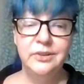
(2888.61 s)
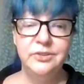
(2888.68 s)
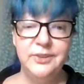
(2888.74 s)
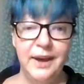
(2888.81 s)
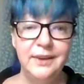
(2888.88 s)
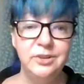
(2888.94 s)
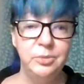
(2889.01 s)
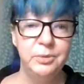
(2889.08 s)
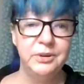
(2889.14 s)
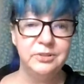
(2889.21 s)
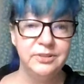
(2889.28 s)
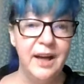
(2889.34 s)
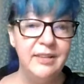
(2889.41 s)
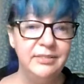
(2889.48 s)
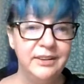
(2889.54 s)
Daniel
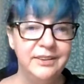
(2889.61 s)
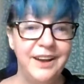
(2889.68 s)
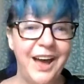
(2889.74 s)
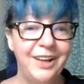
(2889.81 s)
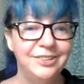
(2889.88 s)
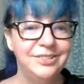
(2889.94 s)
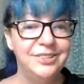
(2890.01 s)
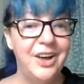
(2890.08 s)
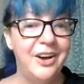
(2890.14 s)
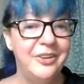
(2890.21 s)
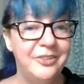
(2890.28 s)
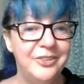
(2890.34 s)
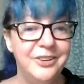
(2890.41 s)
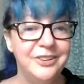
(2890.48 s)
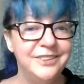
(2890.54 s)
McClellan,
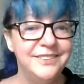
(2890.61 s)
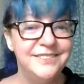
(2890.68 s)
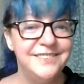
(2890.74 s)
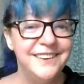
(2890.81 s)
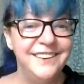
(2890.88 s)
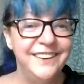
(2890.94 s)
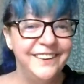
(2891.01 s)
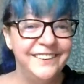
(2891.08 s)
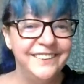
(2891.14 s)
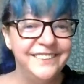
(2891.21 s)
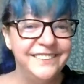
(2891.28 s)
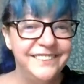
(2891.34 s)
hello, good to see you.